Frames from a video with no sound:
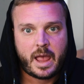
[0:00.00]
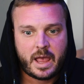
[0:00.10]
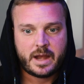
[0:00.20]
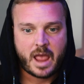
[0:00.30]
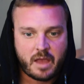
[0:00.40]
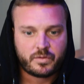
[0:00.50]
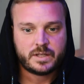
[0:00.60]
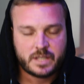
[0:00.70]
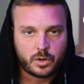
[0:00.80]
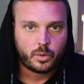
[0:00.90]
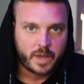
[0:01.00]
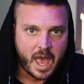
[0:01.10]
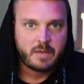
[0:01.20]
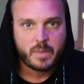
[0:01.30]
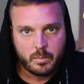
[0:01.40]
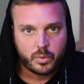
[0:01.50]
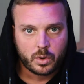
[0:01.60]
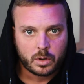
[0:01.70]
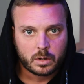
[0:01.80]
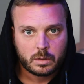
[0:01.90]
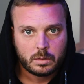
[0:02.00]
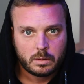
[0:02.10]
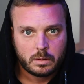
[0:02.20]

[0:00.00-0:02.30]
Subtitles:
and every single gang member